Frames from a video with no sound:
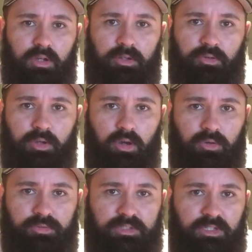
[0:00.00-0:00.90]

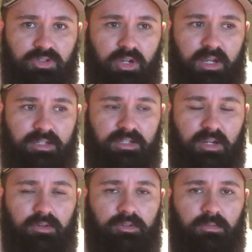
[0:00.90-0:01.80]
underdogs and tried to
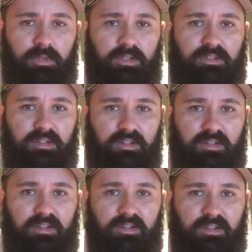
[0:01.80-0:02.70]
turn them into
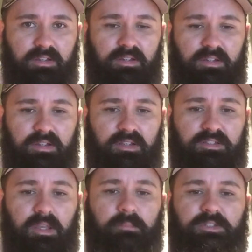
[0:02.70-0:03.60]

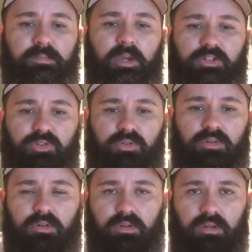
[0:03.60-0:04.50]
something special
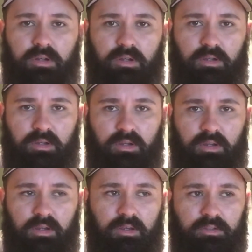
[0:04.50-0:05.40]

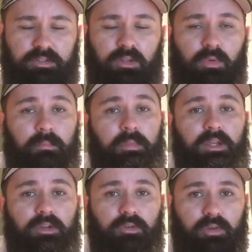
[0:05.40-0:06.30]
so they wouldn't
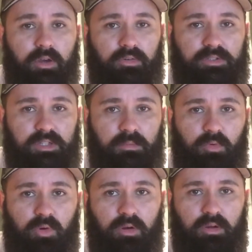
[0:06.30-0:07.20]
be underdogs
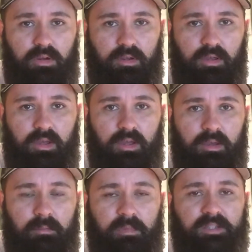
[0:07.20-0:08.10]
anymore.
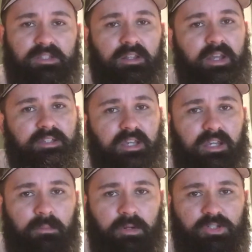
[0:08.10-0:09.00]
Basically, like
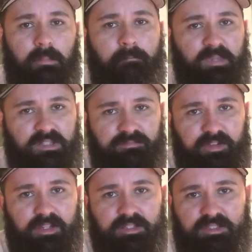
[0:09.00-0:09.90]
taking a bunch of
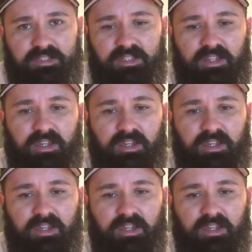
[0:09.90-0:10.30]
misfits